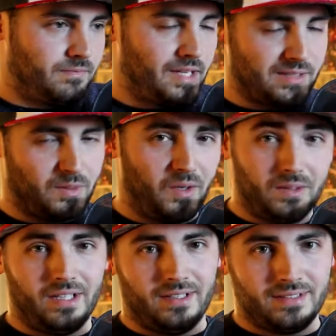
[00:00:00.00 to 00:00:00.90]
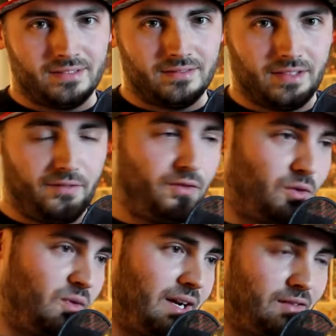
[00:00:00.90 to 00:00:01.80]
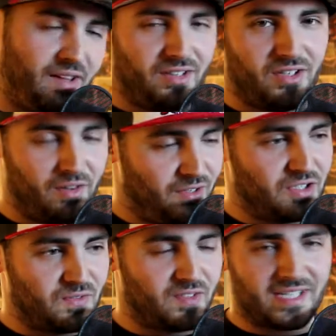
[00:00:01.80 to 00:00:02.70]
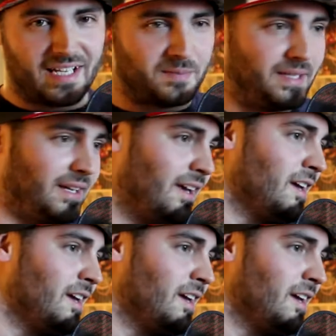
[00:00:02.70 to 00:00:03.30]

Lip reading: As we know it does, if you read Avengers vs. X-Men.